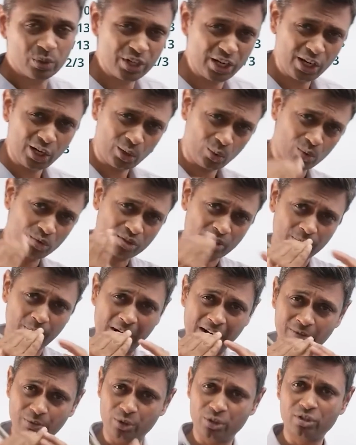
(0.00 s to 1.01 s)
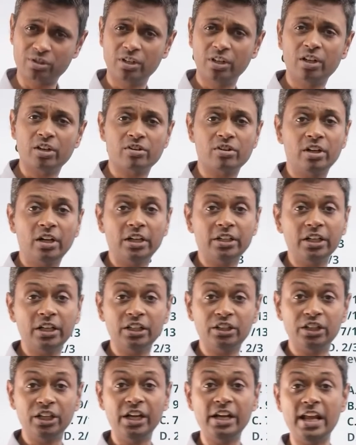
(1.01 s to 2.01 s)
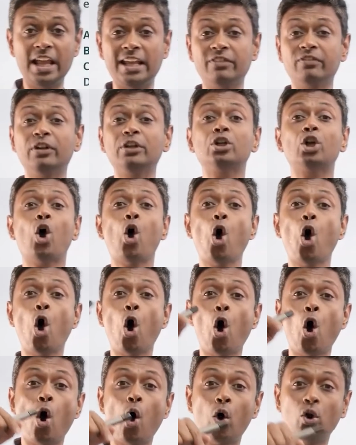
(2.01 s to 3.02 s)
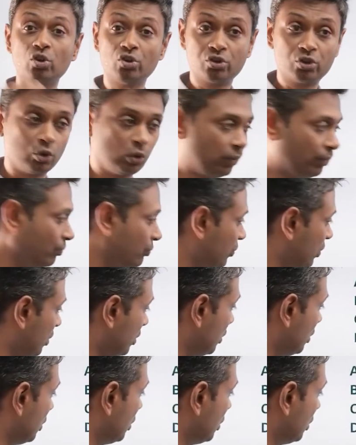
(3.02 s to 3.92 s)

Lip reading: which includes the part which is interested in attending a 3-day event also.